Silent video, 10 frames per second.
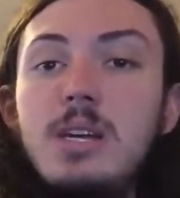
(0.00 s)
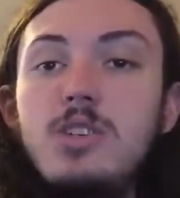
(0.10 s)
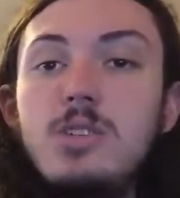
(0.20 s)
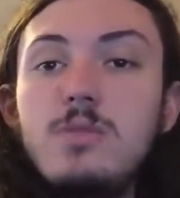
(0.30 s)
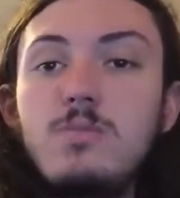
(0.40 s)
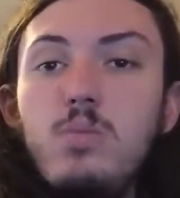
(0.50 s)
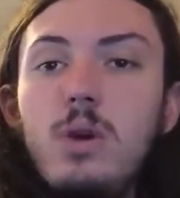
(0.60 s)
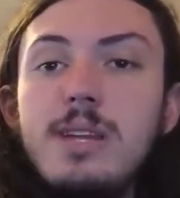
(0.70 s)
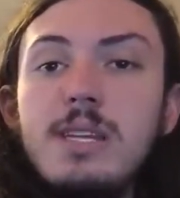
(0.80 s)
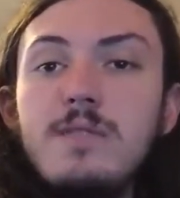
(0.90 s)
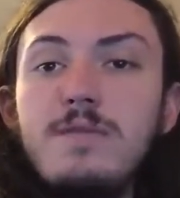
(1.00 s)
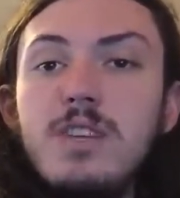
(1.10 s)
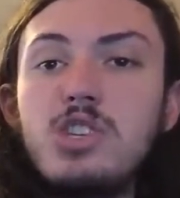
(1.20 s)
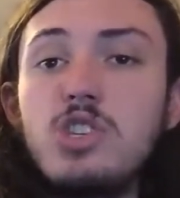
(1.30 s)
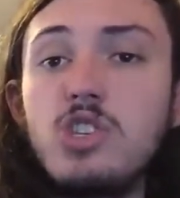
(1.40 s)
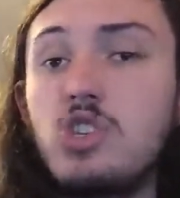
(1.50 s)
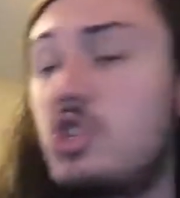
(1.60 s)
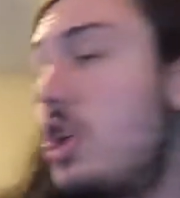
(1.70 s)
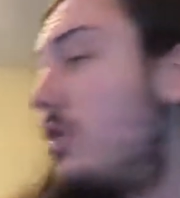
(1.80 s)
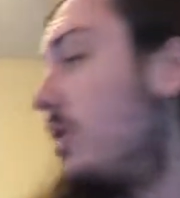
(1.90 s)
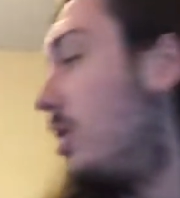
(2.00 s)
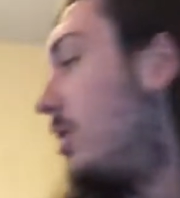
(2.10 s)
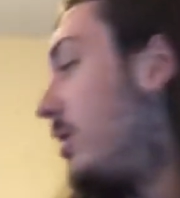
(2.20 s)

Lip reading: just wanting to finish the show, you know.